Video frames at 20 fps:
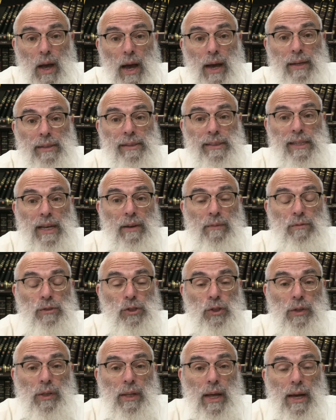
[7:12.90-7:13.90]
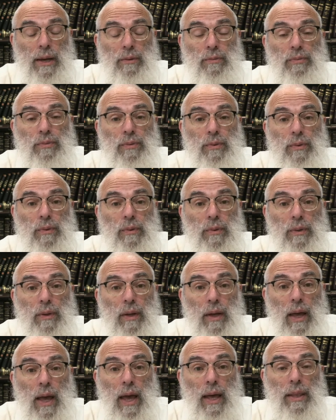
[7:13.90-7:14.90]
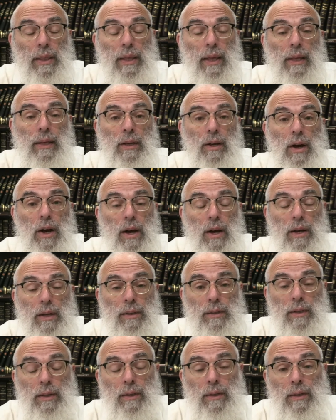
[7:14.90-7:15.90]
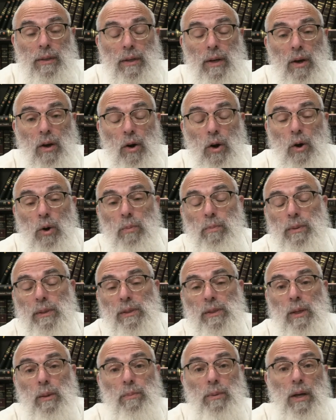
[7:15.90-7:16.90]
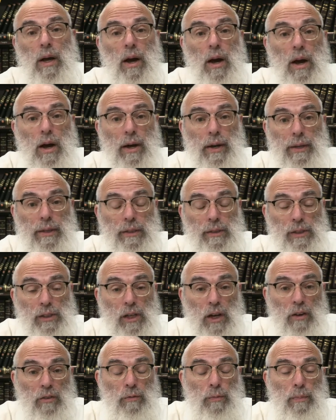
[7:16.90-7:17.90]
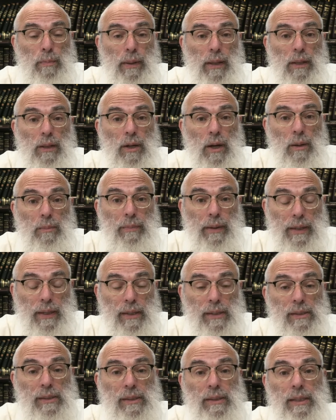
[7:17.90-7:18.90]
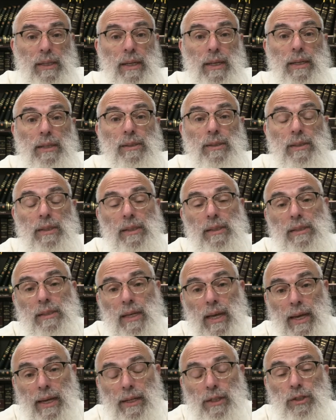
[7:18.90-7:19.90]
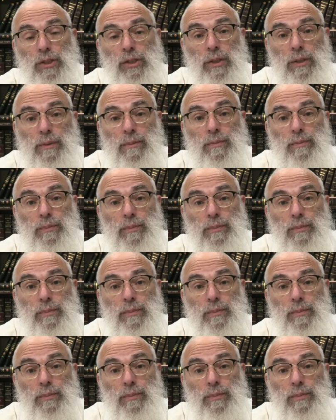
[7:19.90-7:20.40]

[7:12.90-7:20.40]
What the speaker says: I saved your life. And then God opens up the eyes of Bilam, and he sees this angel.